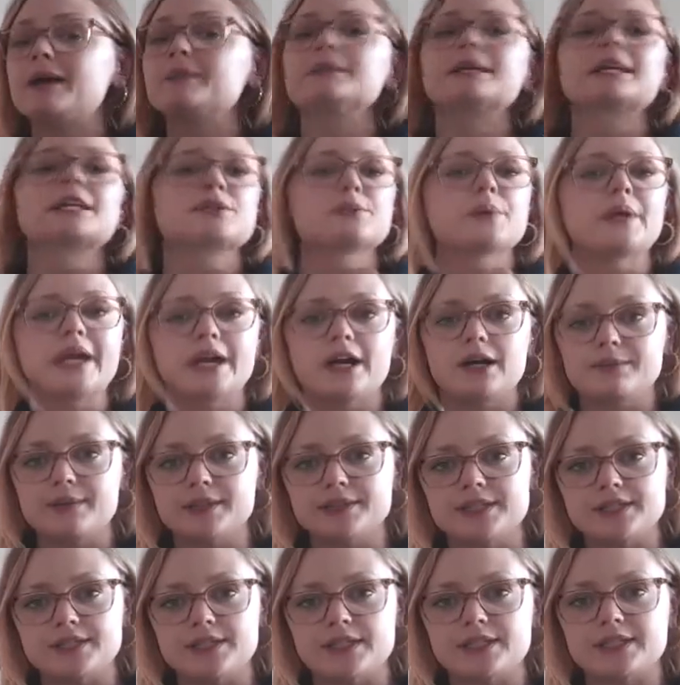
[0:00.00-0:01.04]
that because we care
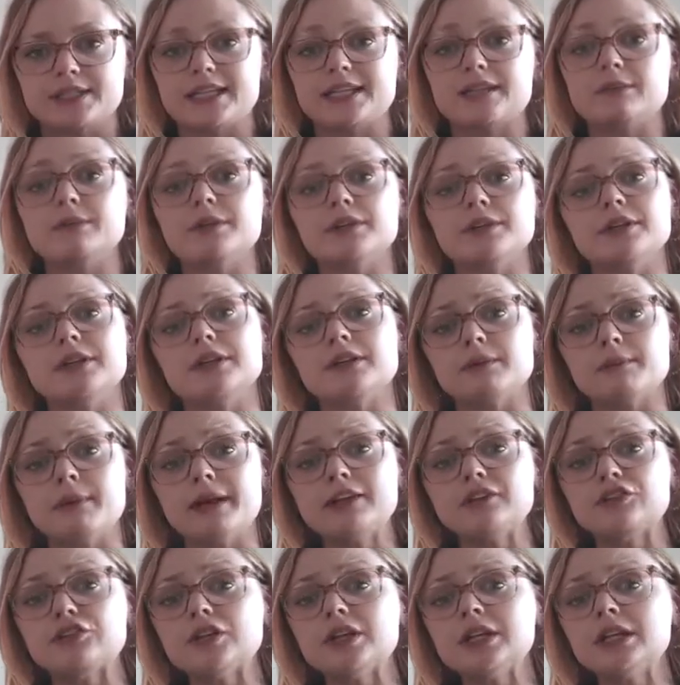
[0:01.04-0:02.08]
about the sustainability of
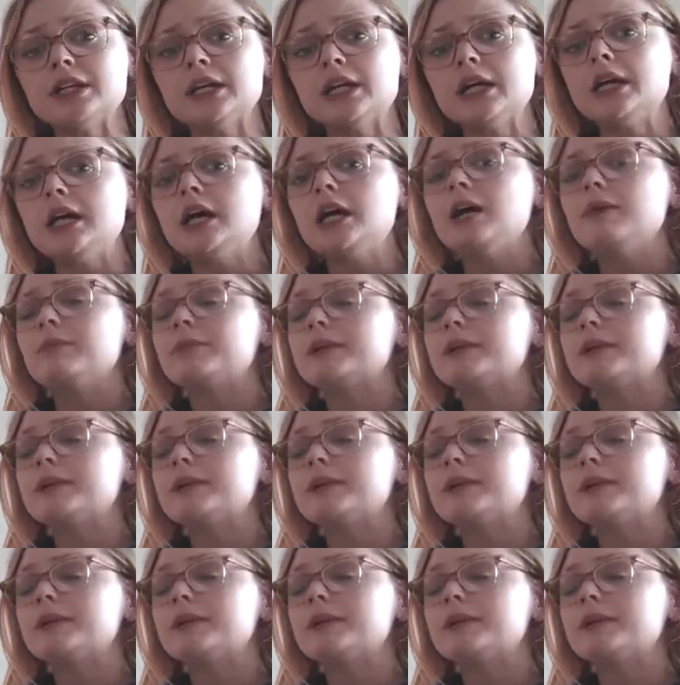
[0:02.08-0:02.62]
the pension,